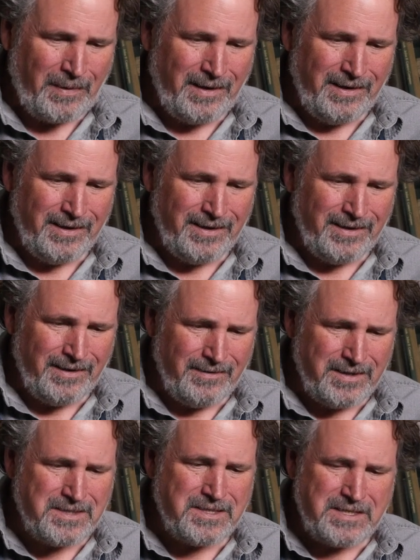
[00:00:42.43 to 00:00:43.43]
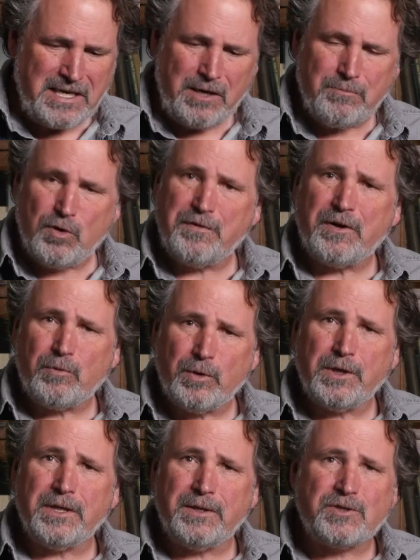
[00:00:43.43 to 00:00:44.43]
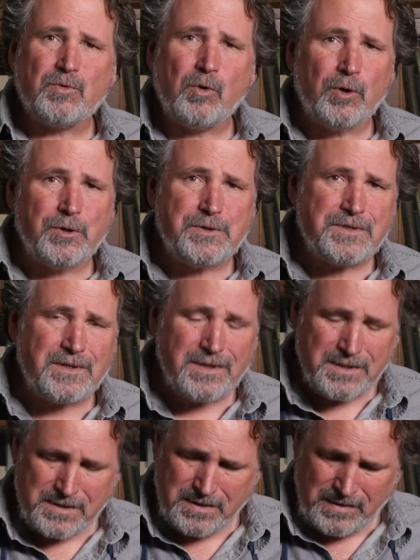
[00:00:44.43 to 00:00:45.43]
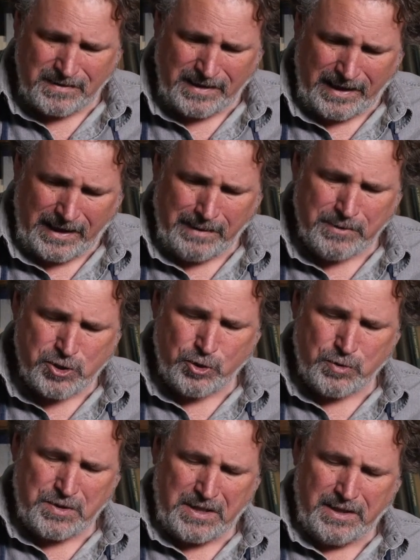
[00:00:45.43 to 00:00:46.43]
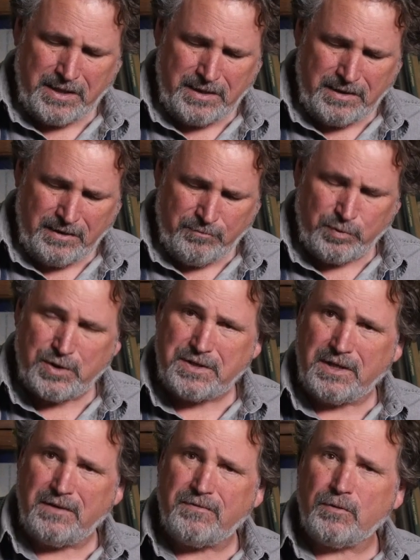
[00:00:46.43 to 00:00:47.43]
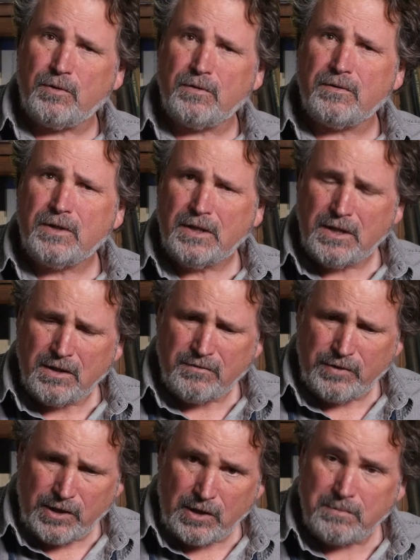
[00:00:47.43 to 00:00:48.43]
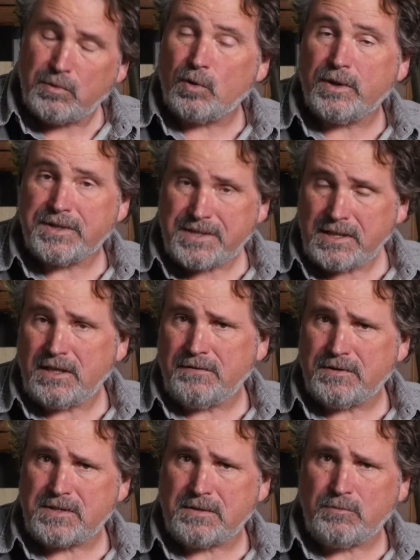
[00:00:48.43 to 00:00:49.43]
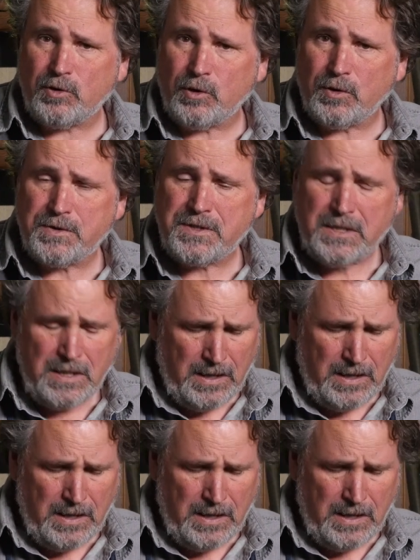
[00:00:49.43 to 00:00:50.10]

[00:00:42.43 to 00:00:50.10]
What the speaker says: And this is now moving really towards the amateur side of printing for young boys and even some girls.